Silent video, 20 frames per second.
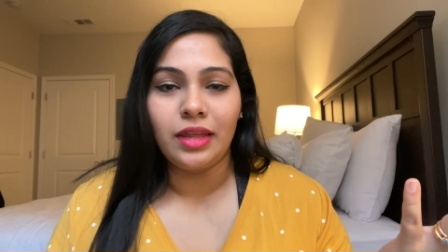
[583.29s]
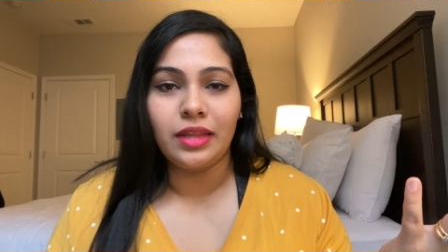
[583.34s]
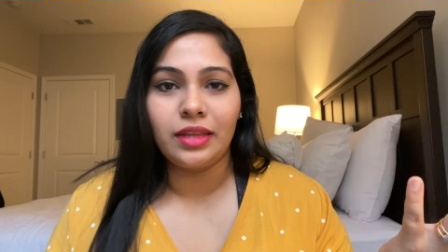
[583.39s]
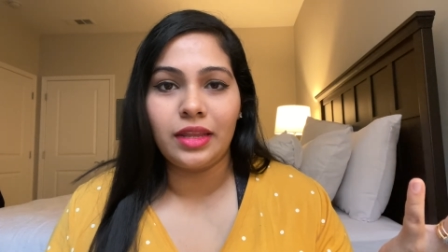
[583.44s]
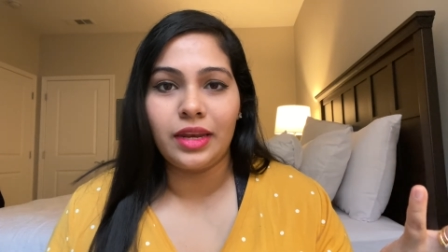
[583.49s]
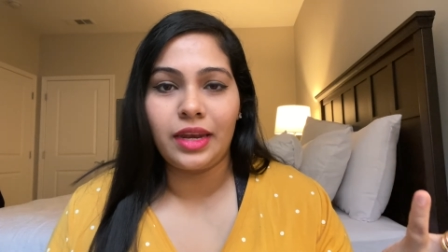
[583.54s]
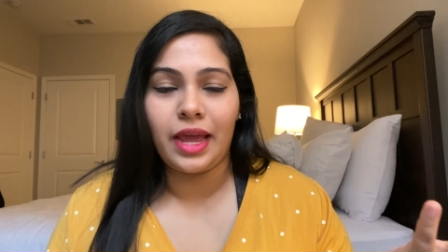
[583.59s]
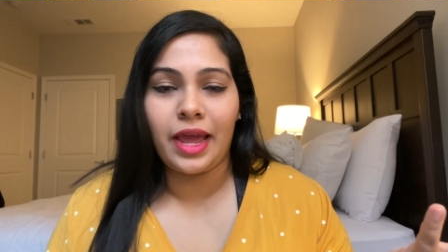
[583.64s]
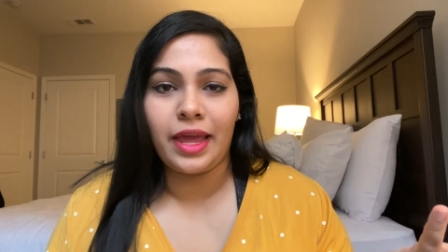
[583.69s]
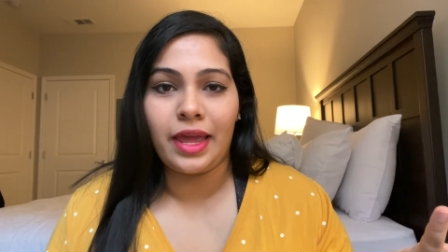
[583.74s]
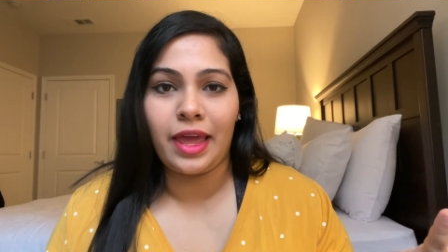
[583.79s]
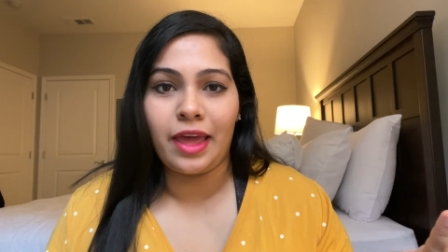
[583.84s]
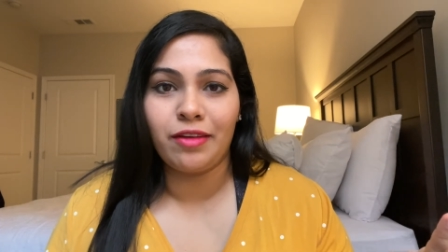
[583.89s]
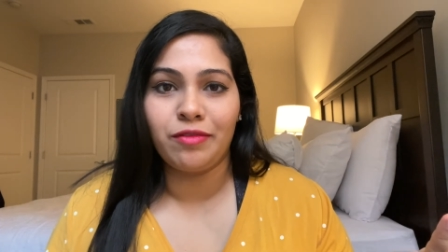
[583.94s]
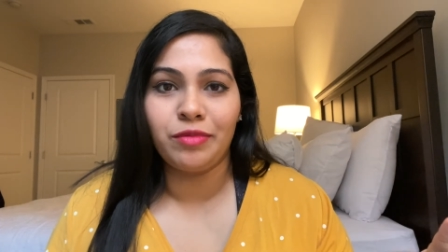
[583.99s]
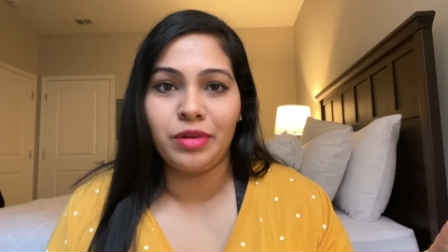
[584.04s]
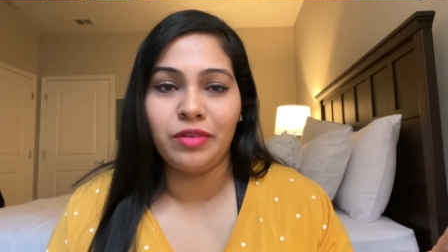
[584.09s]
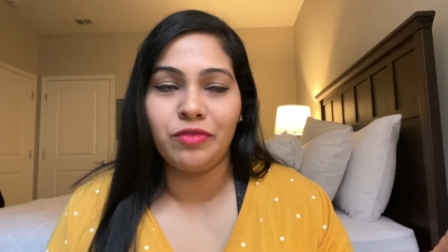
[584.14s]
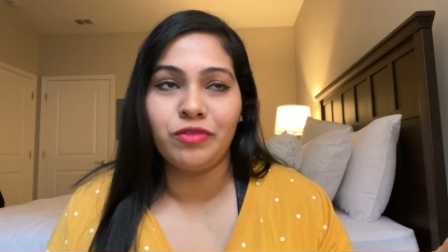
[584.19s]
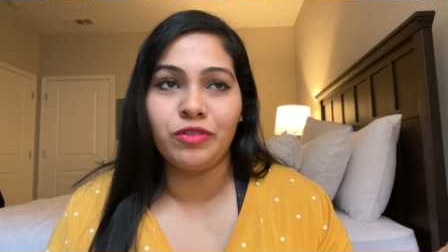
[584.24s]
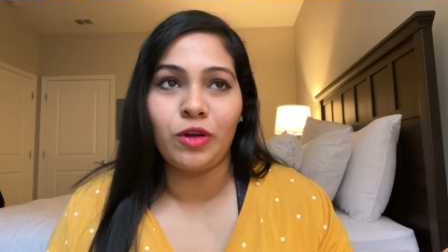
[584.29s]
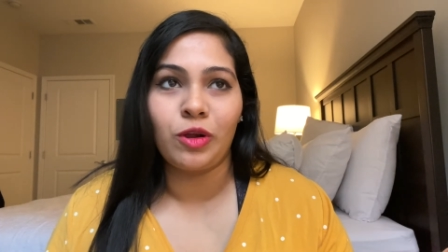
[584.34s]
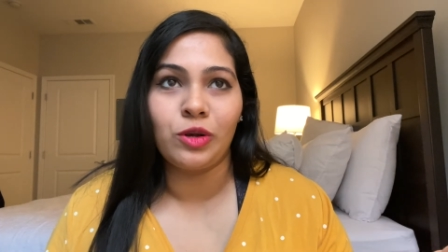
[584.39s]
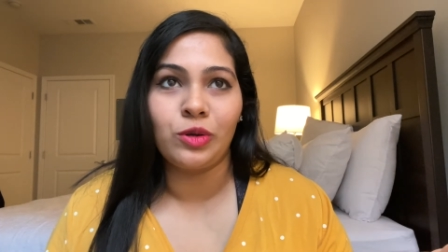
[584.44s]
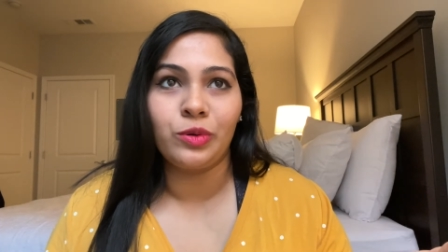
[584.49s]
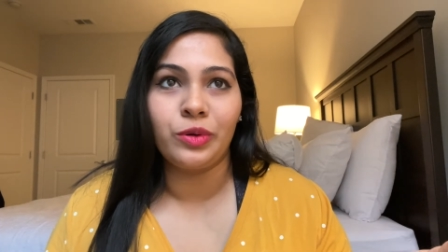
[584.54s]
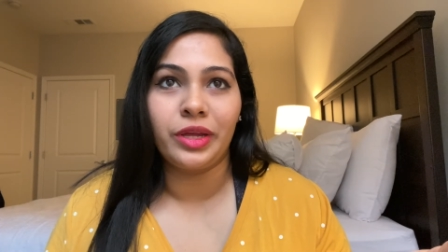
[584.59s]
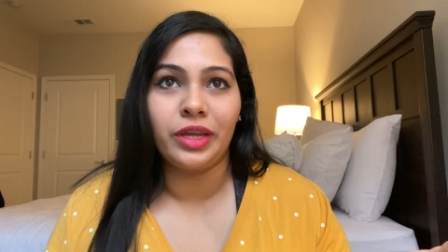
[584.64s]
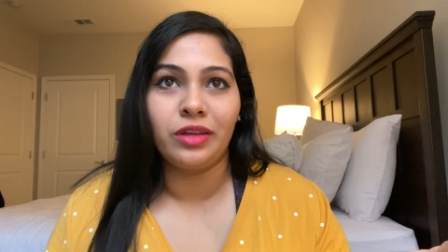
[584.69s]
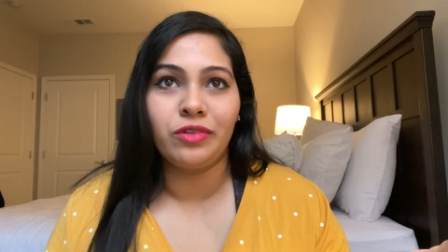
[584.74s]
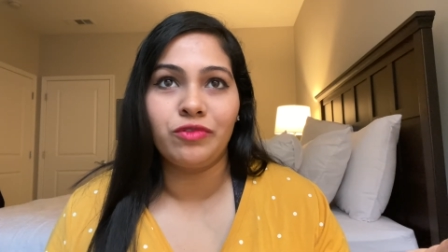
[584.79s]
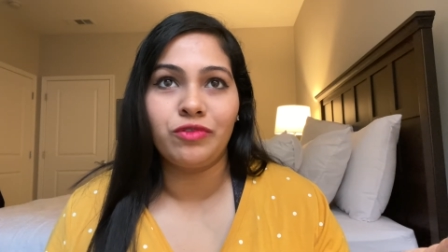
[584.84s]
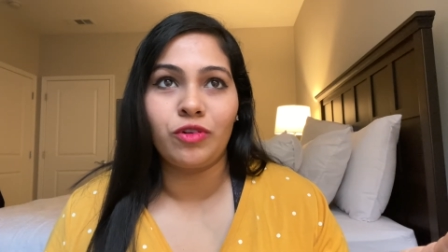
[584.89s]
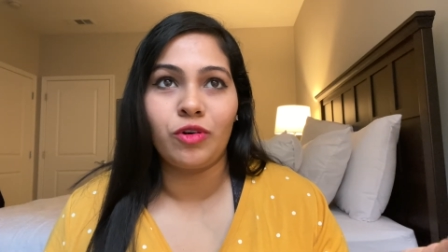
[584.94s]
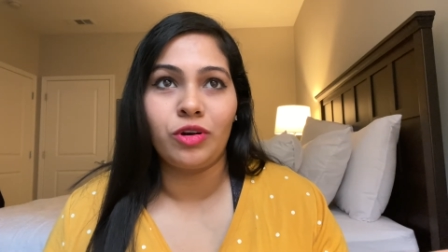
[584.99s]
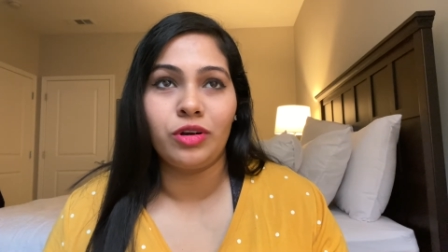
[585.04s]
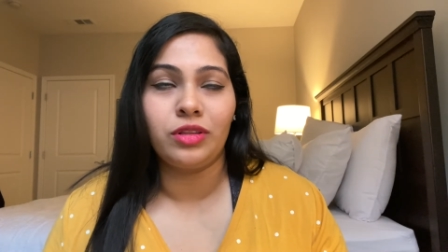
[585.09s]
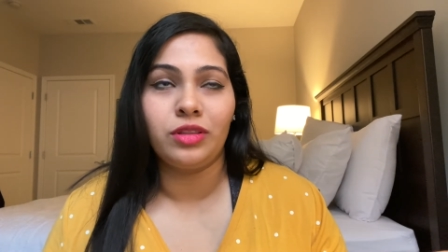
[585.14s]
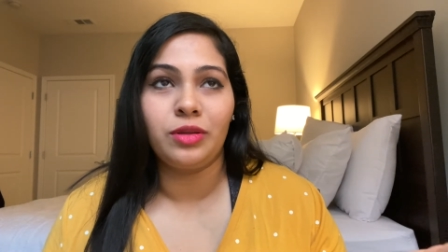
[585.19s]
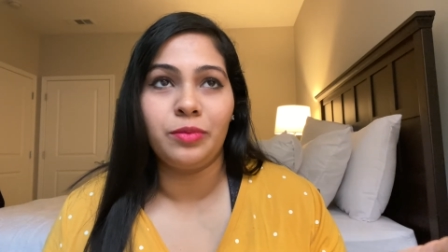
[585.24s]
that I have been following
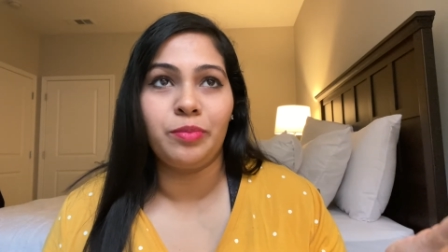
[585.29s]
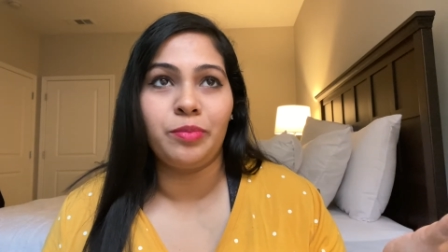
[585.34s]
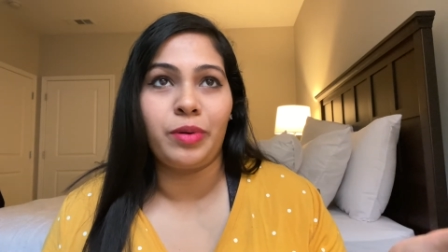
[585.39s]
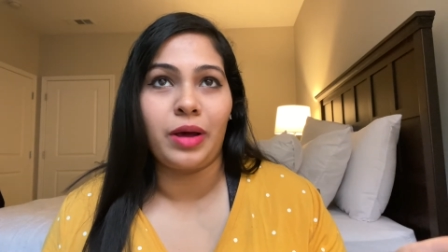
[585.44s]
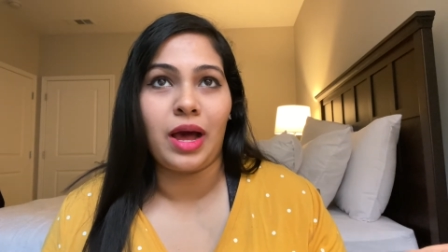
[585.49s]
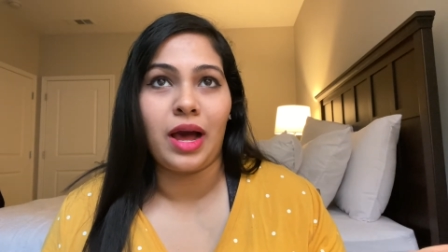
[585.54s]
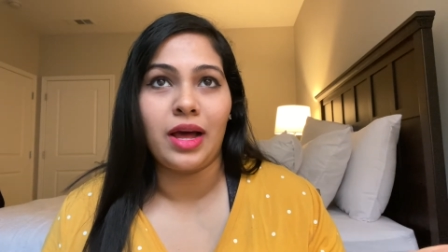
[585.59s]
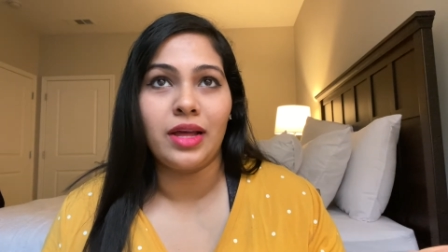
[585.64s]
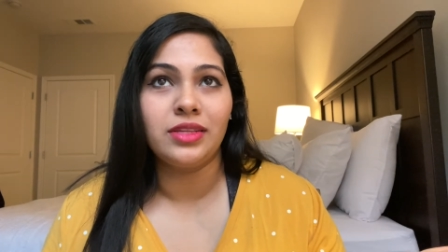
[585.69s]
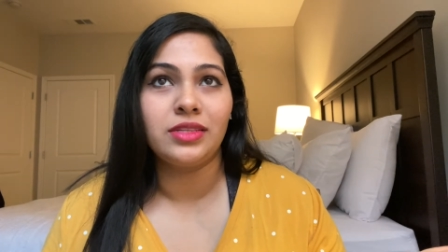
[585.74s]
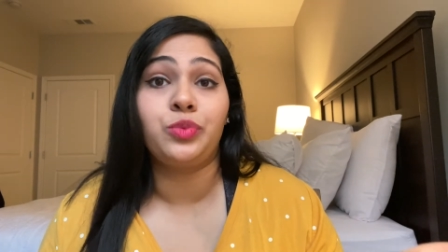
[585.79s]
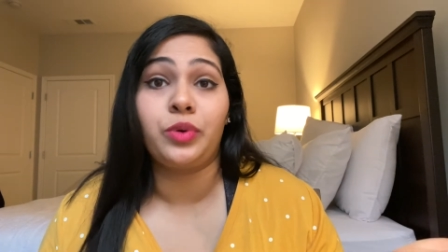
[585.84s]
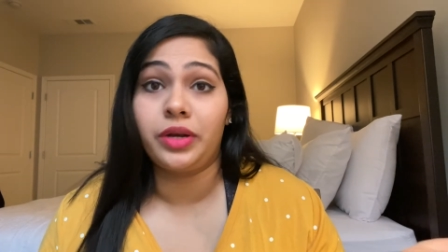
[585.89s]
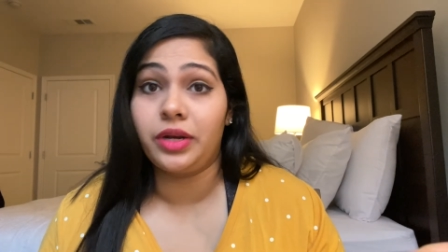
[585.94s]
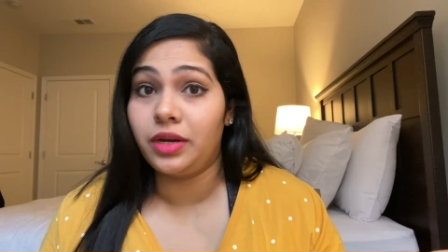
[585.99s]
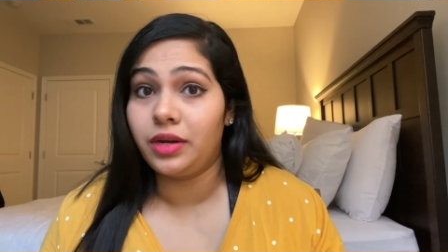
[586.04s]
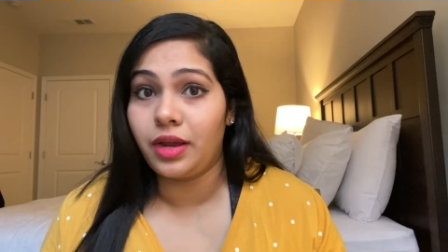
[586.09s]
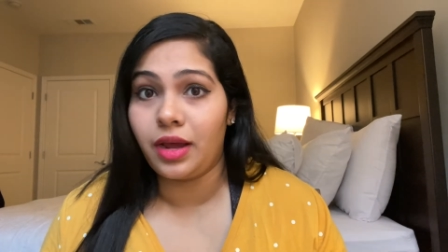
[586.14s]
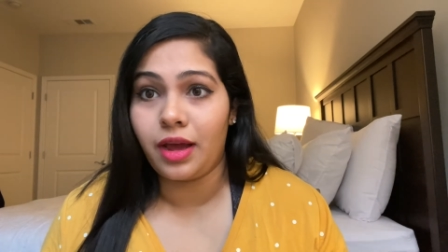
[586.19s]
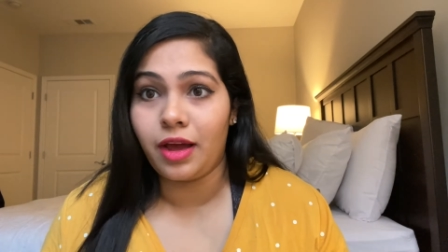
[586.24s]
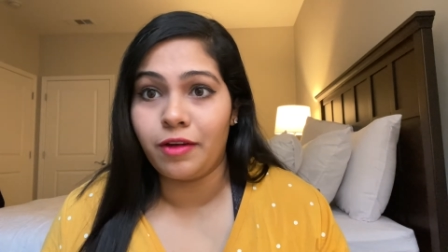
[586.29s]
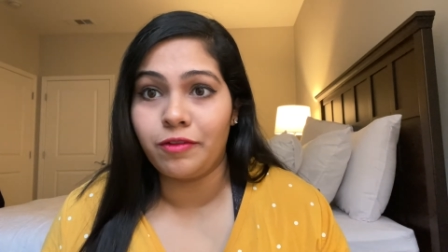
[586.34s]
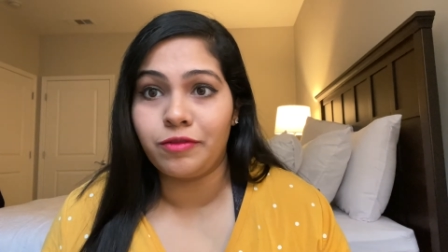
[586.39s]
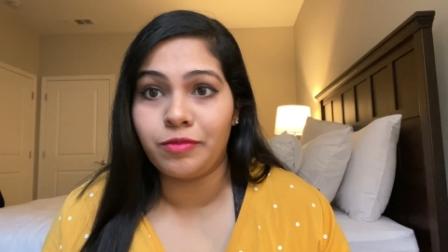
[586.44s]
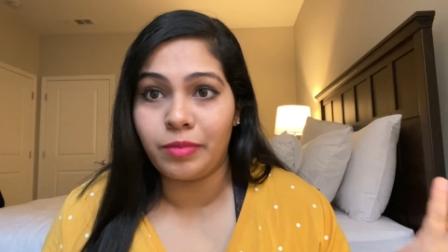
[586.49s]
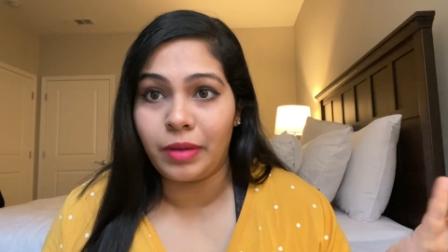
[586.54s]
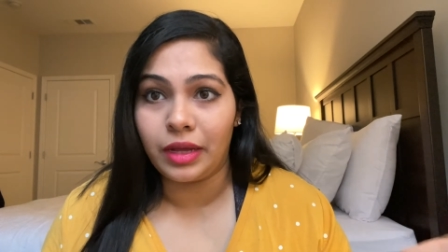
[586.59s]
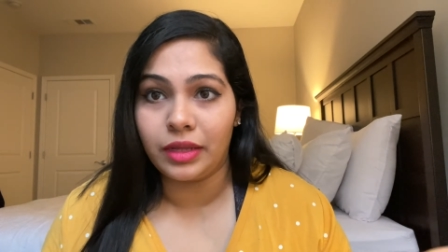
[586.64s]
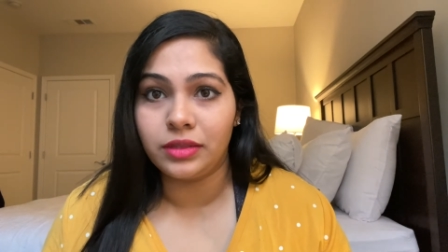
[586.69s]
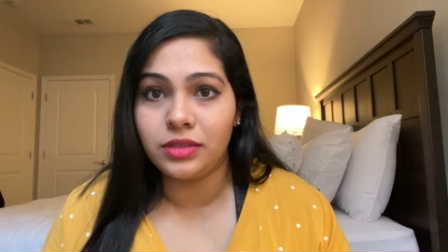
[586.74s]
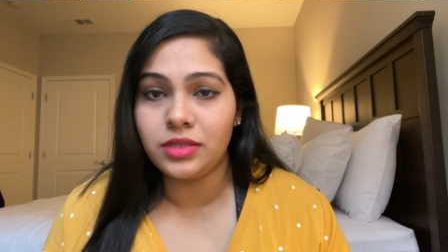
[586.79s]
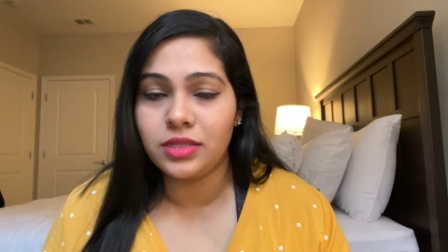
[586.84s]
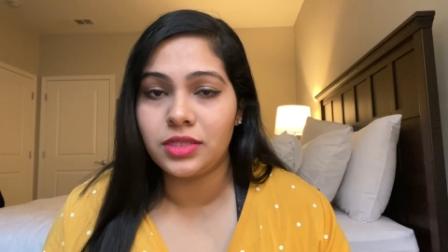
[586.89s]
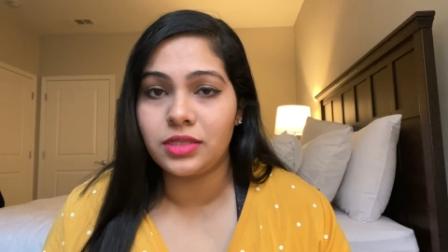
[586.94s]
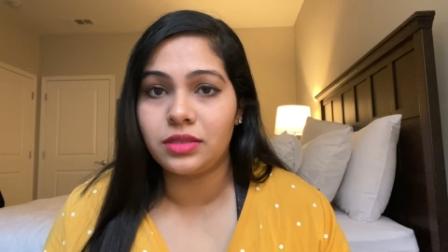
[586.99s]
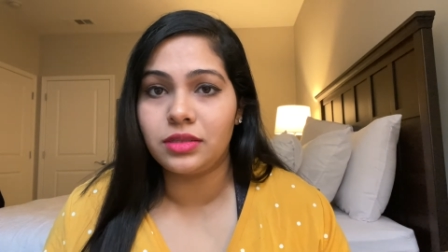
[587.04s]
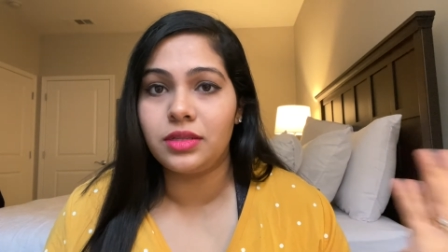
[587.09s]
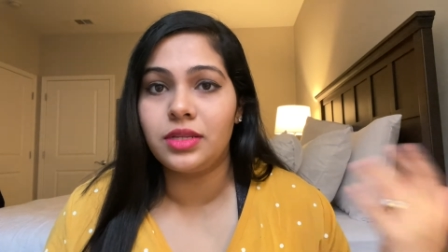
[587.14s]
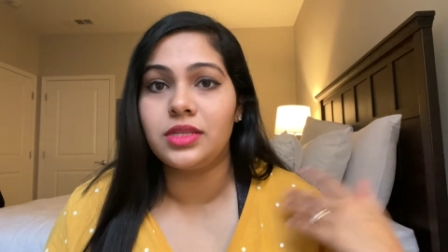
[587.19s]
for the past 1.5 months.